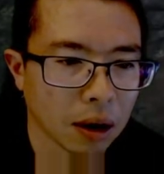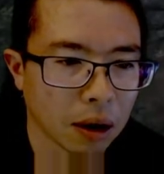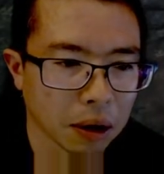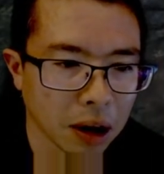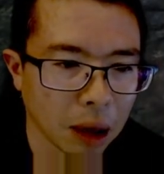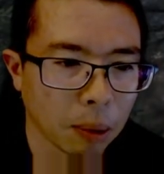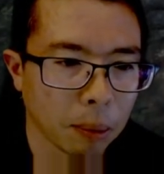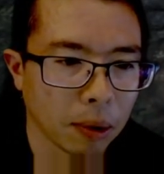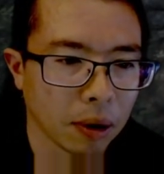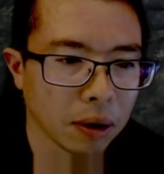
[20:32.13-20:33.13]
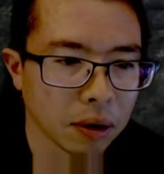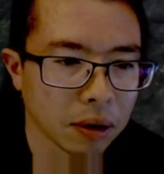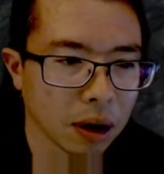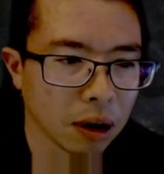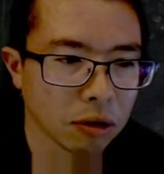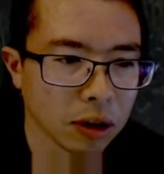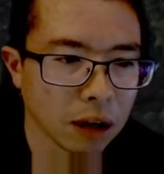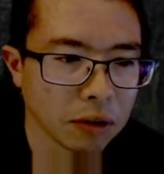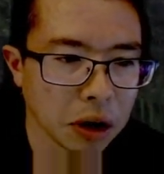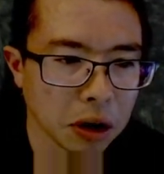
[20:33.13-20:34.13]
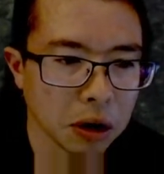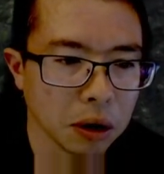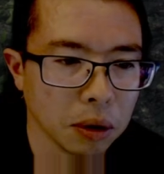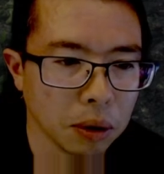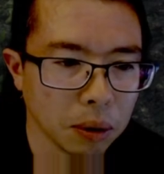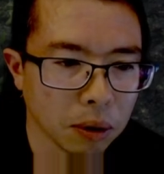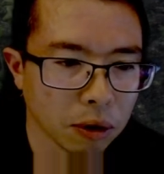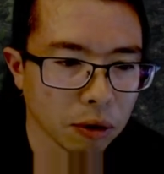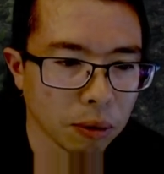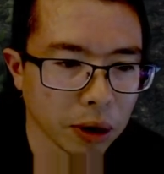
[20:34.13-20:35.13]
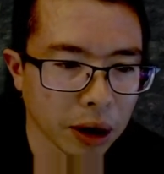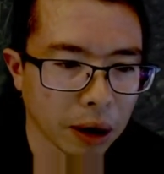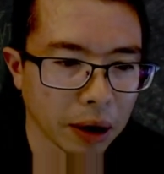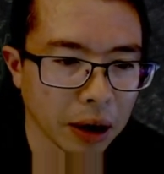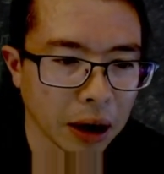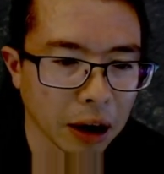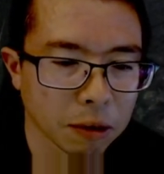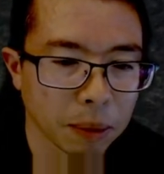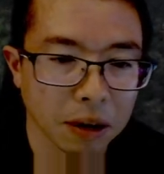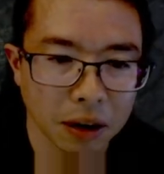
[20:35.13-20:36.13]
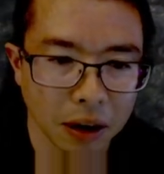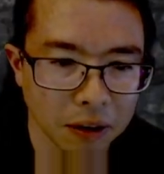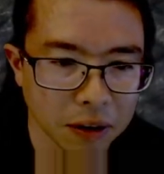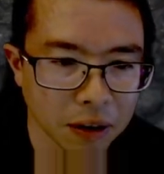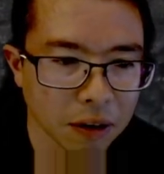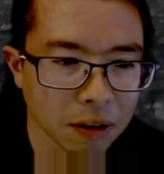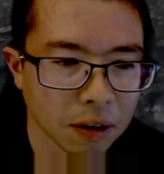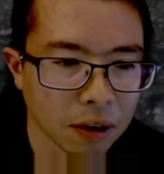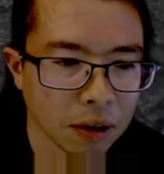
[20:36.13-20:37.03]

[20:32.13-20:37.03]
are capable of loving you without any expectations